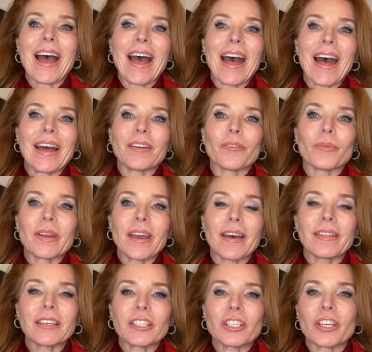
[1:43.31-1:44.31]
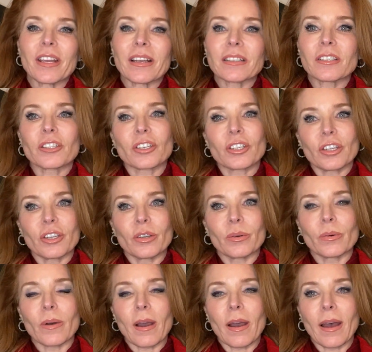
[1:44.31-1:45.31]
And we had the chance
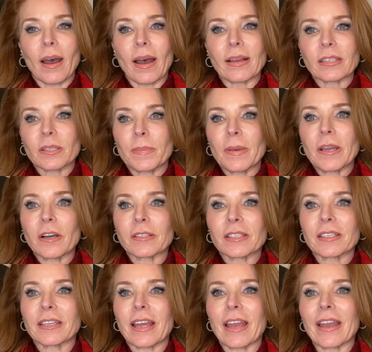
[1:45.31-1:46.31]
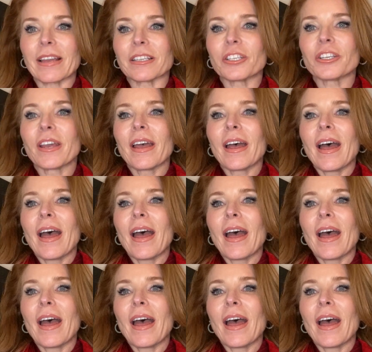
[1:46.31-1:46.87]
to speak on stage.